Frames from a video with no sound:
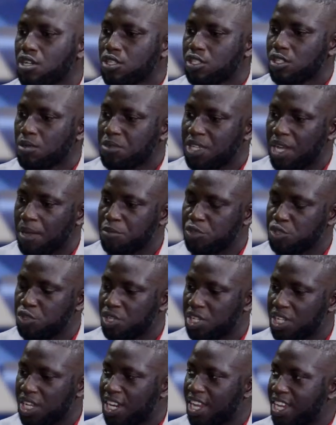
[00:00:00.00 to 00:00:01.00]
sometimes
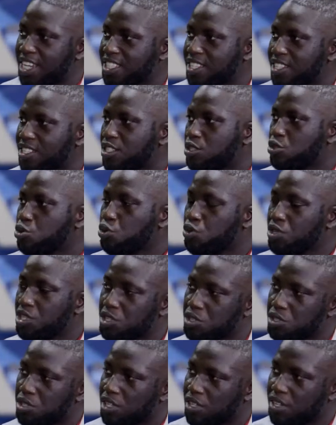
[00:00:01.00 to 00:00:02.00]
you realize that the tool
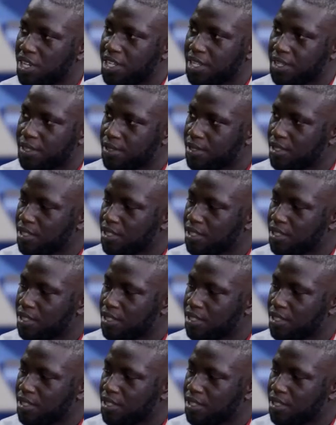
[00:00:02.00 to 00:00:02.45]
is not ready.